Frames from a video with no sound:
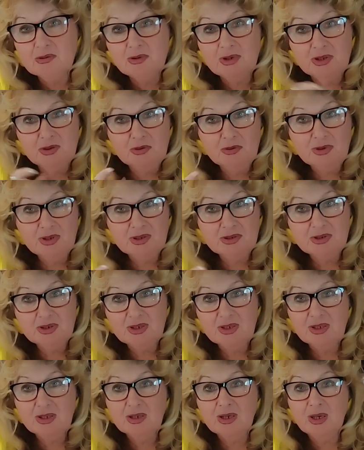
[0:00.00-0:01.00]
When you are
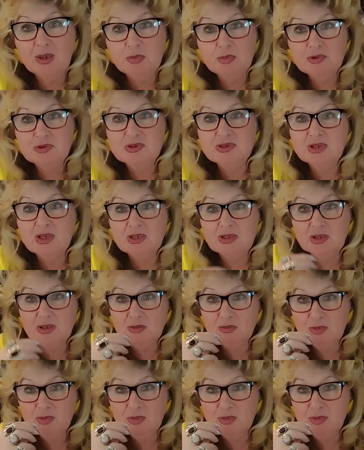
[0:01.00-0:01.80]
drinking apple cider,